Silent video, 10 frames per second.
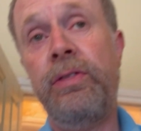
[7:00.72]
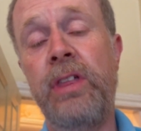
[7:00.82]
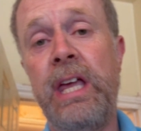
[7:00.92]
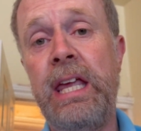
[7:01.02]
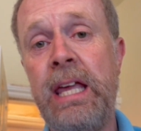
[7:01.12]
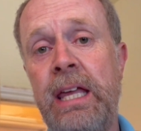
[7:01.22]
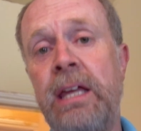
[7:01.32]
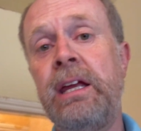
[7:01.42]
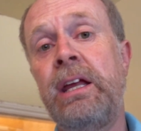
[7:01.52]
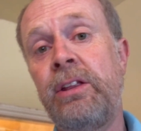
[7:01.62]
the
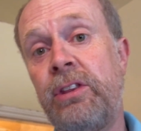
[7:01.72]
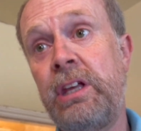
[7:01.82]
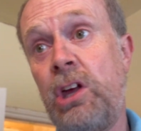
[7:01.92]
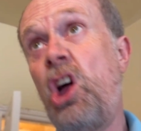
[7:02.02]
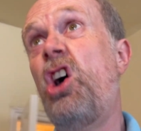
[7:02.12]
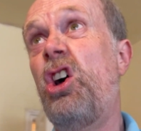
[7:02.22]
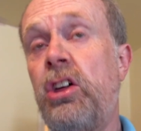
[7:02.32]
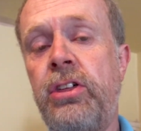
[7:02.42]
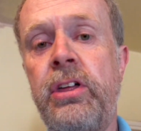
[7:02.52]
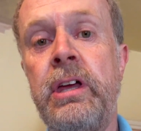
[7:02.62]

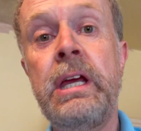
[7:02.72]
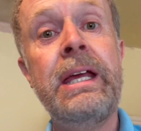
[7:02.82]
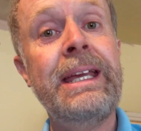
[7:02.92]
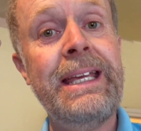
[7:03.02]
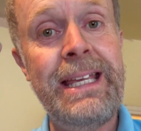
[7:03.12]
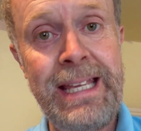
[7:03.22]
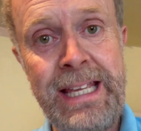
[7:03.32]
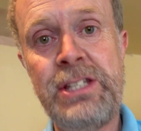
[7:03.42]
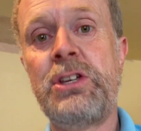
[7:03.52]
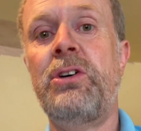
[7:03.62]
earth,
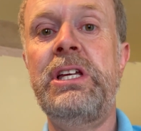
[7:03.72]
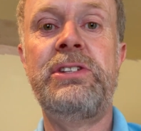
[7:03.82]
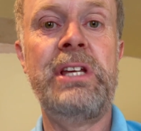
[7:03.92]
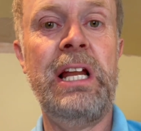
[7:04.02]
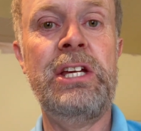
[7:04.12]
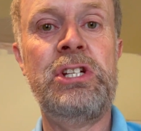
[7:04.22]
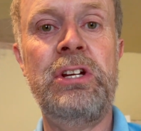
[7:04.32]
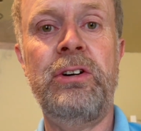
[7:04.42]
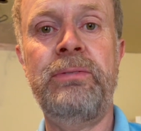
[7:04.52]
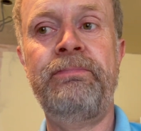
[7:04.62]
it's got insulation
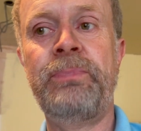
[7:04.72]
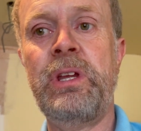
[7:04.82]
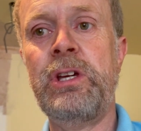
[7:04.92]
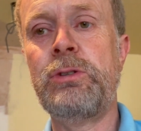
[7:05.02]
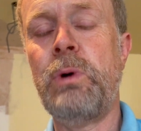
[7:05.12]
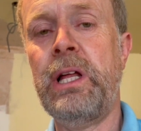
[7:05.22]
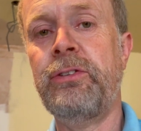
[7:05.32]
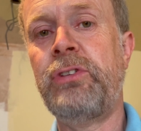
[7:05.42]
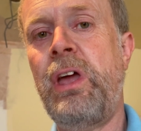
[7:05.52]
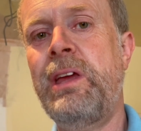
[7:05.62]
on as well.
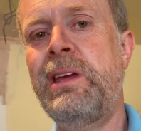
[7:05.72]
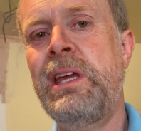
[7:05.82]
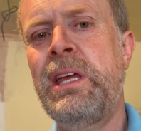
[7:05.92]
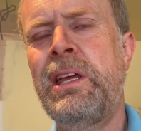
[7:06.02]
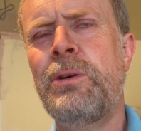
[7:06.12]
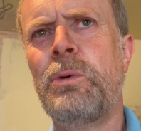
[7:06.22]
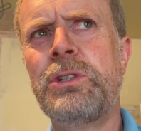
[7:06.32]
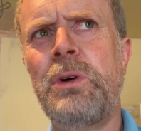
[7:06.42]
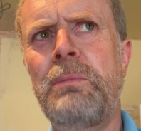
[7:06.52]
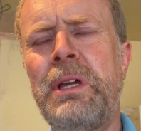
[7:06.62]
So what
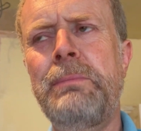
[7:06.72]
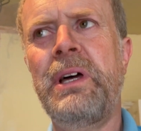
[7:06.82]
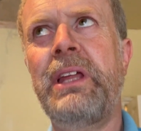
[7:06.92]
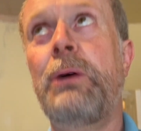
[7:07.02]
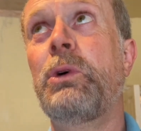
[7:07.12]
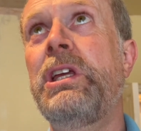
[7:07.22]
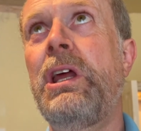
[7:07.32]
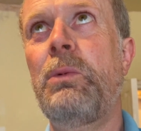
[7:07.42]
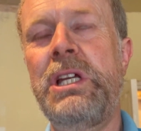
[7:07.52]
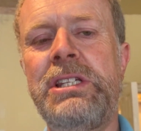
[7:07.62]
do I mean by that? Well, you know
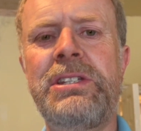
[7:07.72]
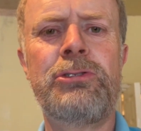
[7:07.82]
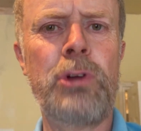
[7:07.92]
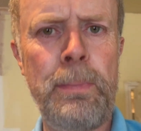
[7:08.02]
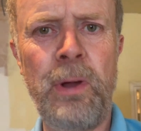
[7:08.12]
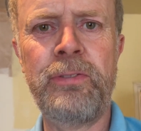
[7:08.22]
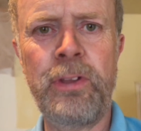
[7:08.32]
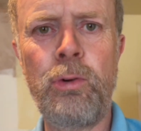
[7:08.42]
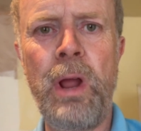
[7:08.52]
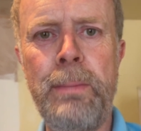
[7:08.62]
when you strip off the
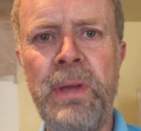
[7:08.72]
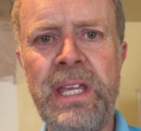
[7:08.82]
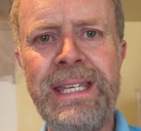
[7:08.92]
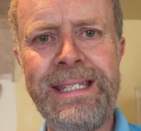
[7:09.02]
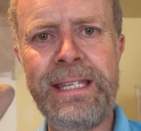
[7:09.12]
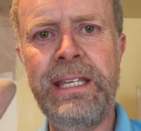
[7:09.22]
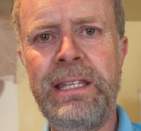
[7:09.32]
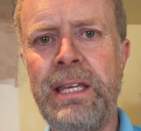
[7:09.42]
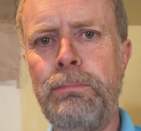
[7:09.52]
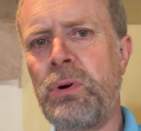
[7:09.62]
grey bit, you see
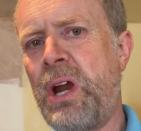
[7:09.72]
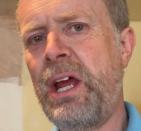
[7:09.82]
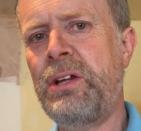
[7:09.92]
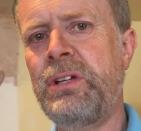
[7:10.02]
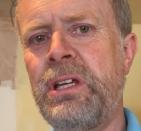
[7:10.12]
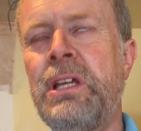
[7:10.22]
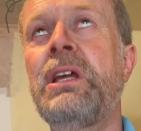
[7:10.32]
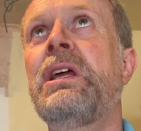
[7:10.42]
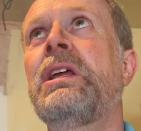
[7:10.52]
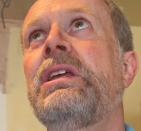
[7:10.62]
the brown,
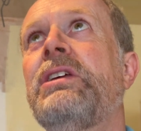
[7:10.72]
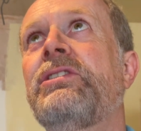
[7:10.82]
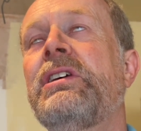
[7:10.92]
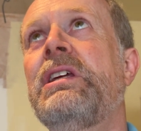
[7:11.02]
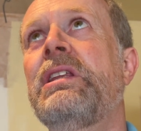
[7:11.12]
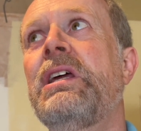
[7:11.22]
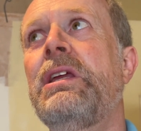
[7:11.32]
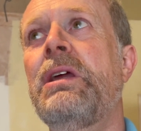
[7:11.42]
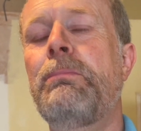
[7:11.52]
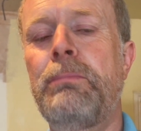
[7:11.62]
you see
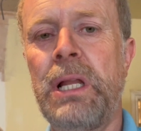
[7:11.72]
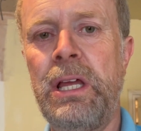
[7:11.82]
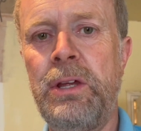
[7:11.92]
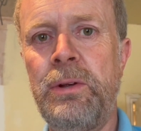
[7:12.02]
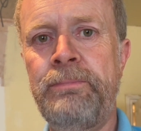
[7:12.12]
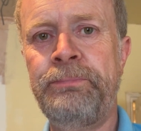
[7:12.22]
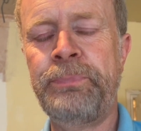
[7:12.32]
the blue,